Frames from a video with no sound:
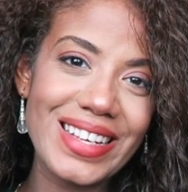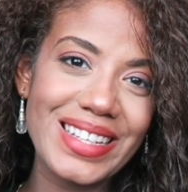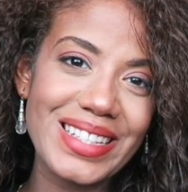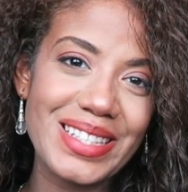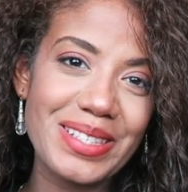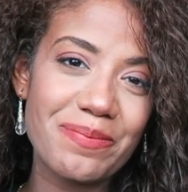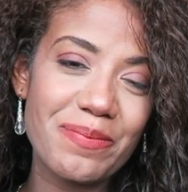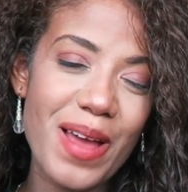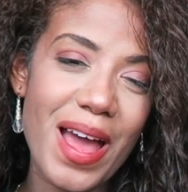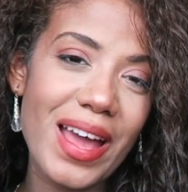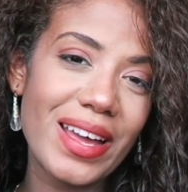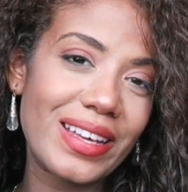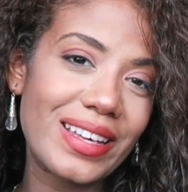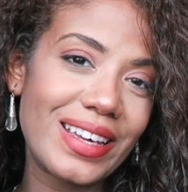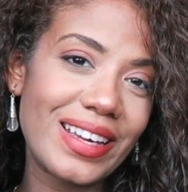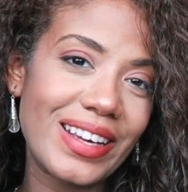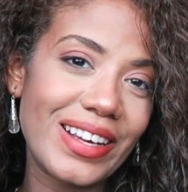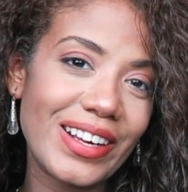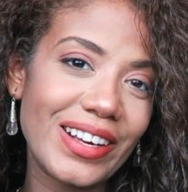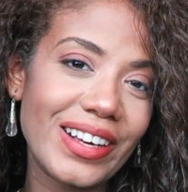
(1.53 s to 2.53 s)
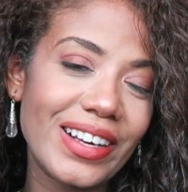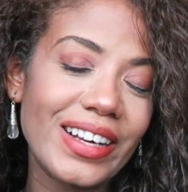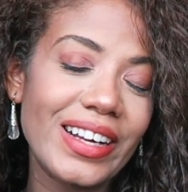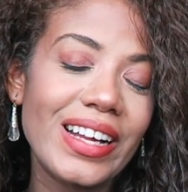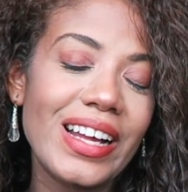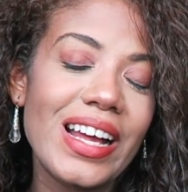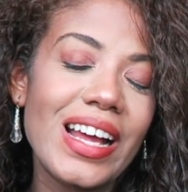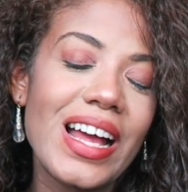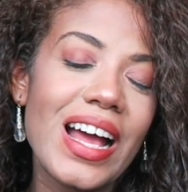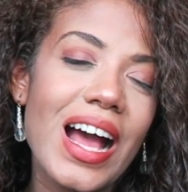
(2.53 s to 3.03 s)
It's Meg
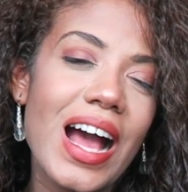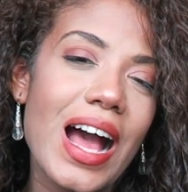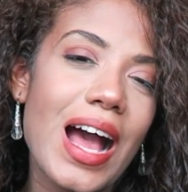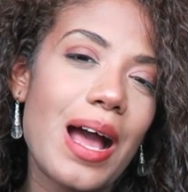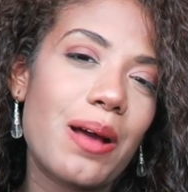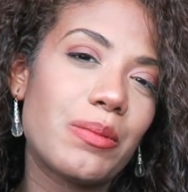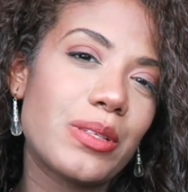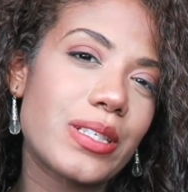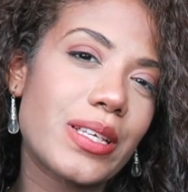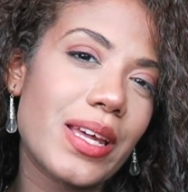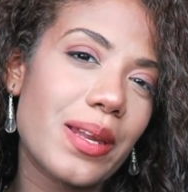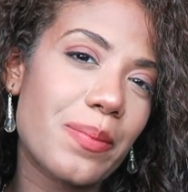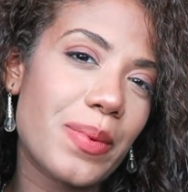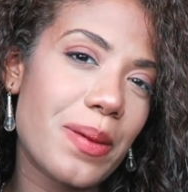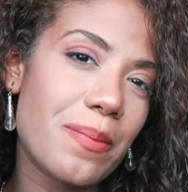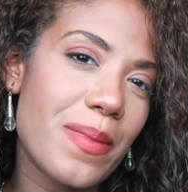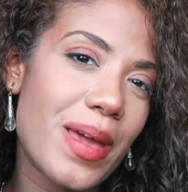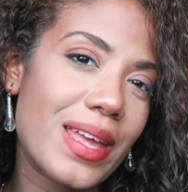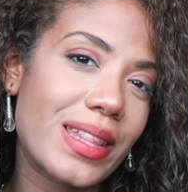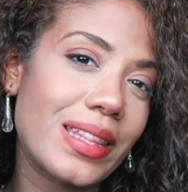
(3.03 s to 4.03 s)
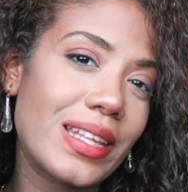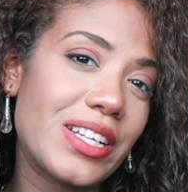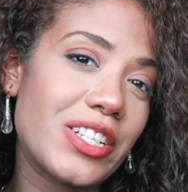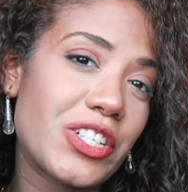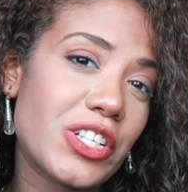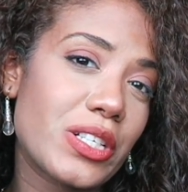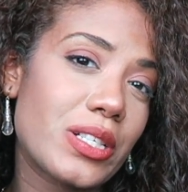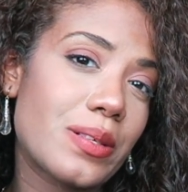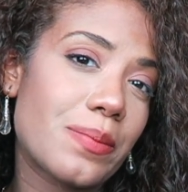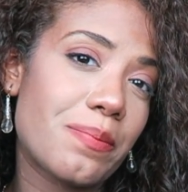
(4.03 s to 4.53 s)
here. It's gonna be mainly
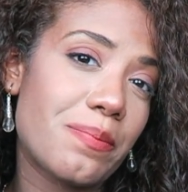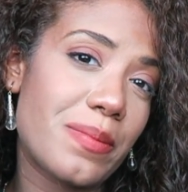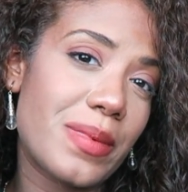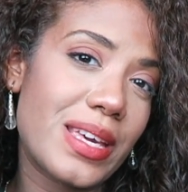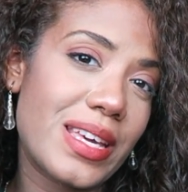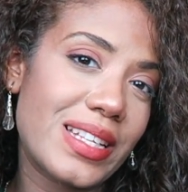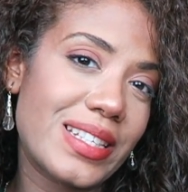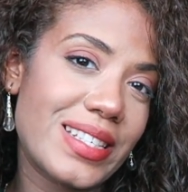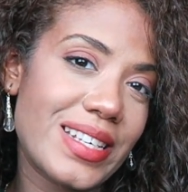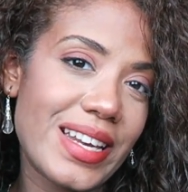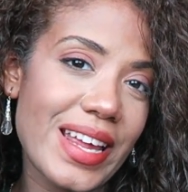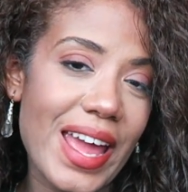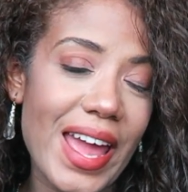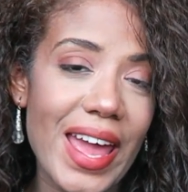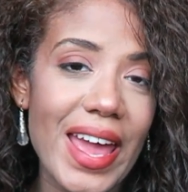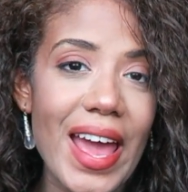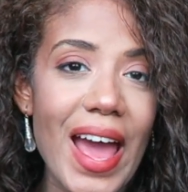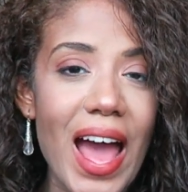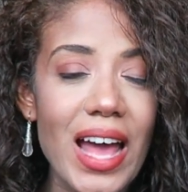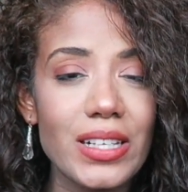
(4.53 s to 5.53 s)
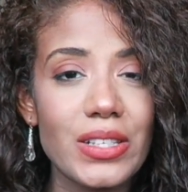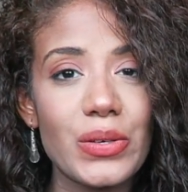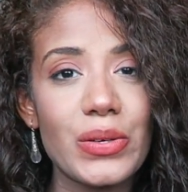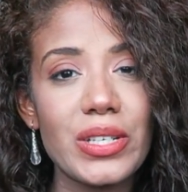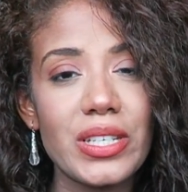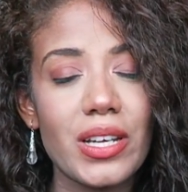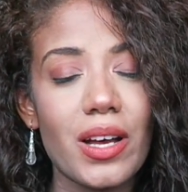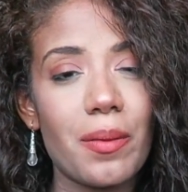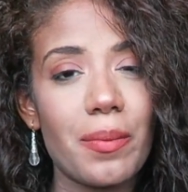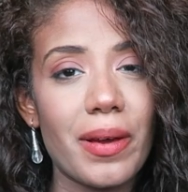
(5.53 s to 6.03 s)
just me today. As you
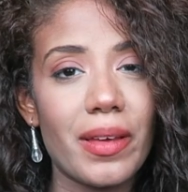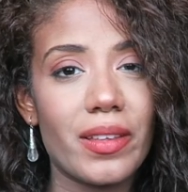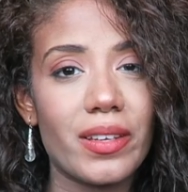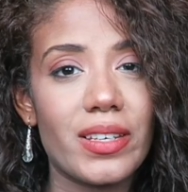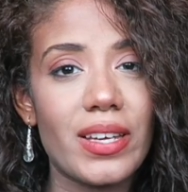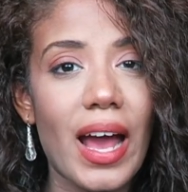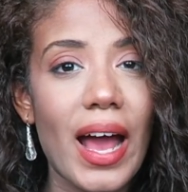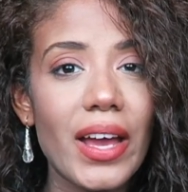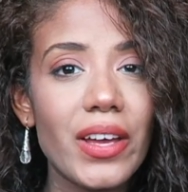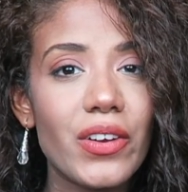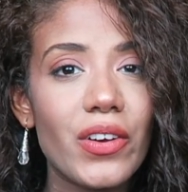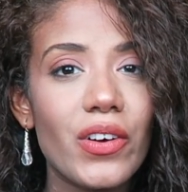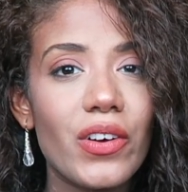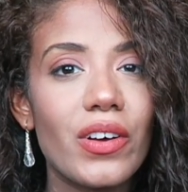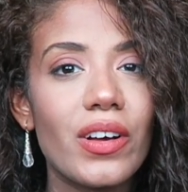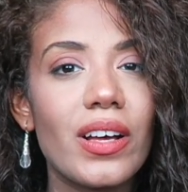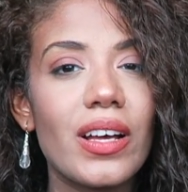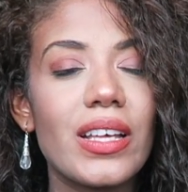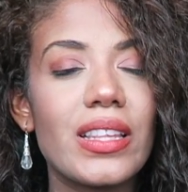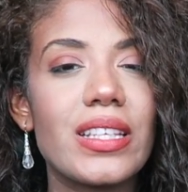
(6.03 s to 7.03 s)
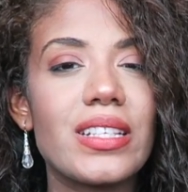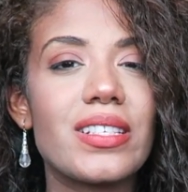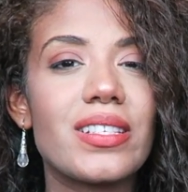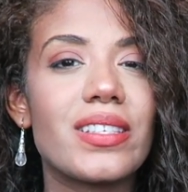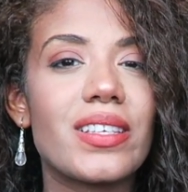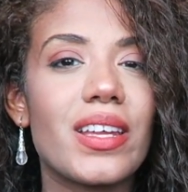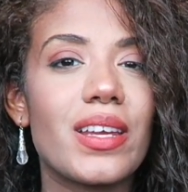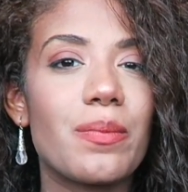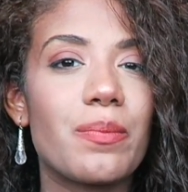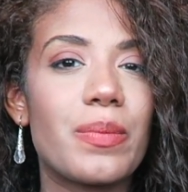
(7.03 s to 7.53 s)
can tell by the title, this
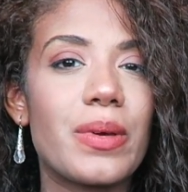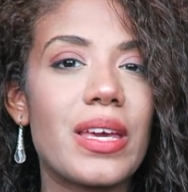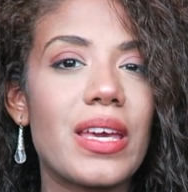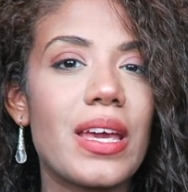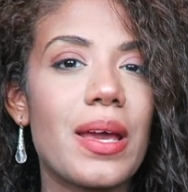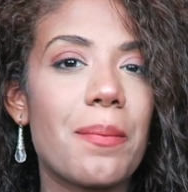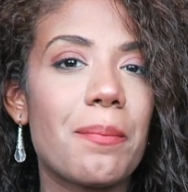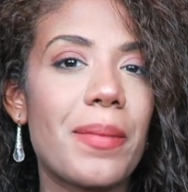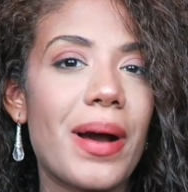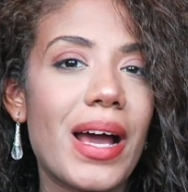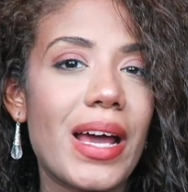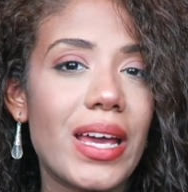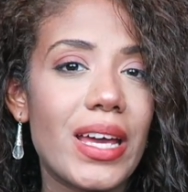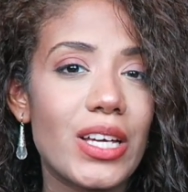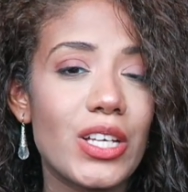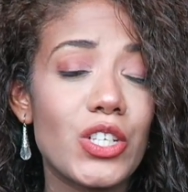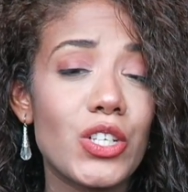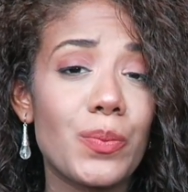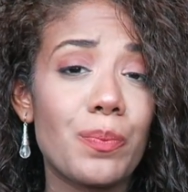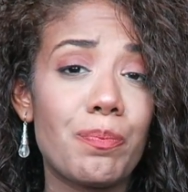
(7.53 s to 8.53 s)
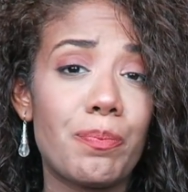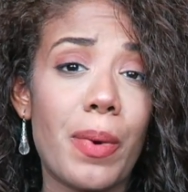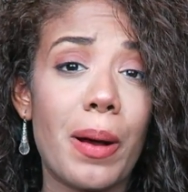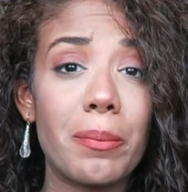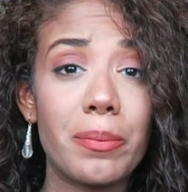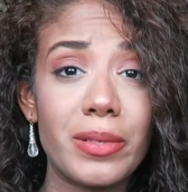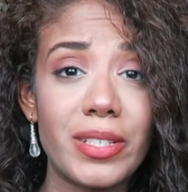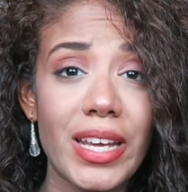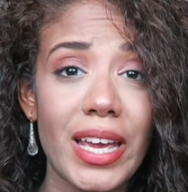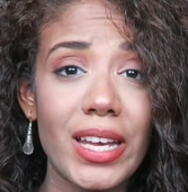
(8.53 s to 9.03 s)
is gonna be my
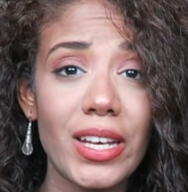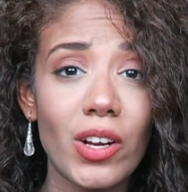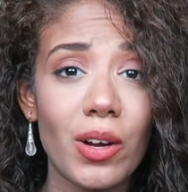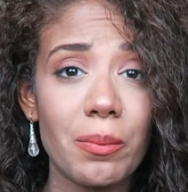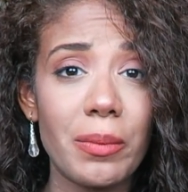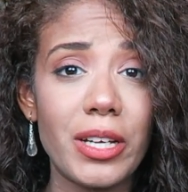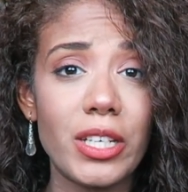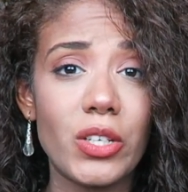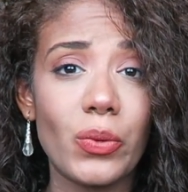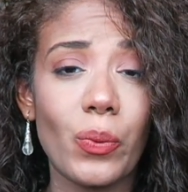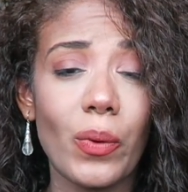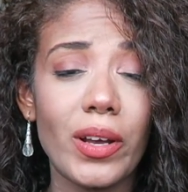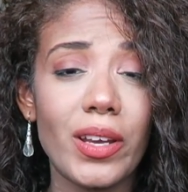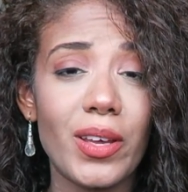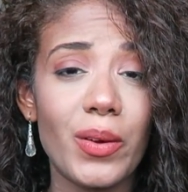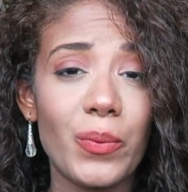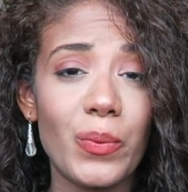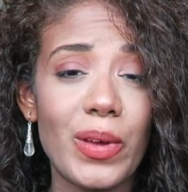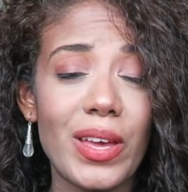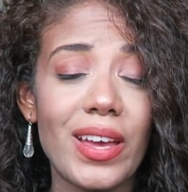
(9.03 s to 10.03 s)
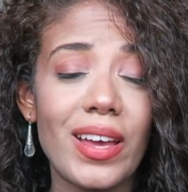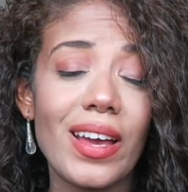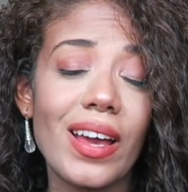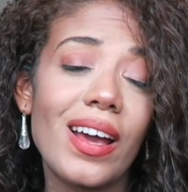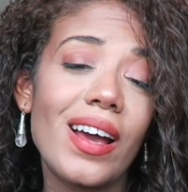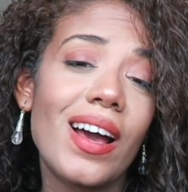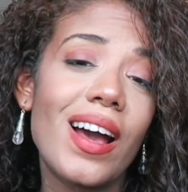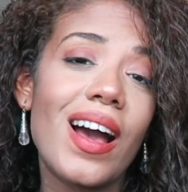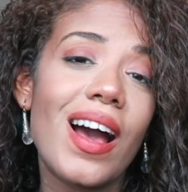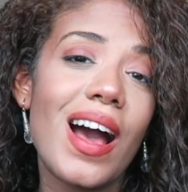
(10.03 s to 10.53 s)
bump date or my
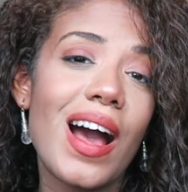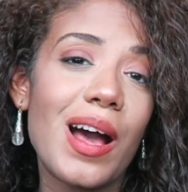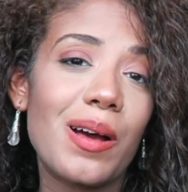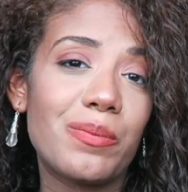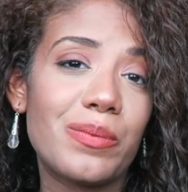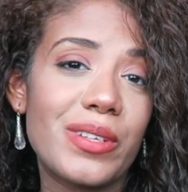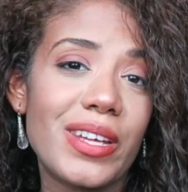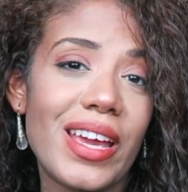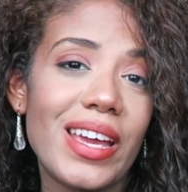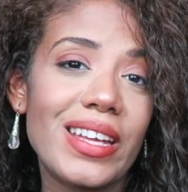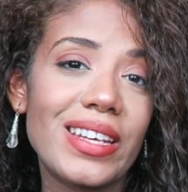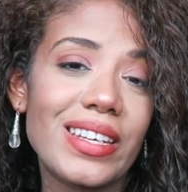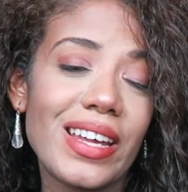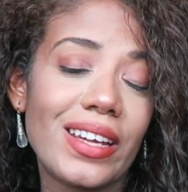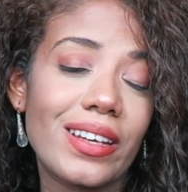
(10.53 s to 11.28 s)
20-week update.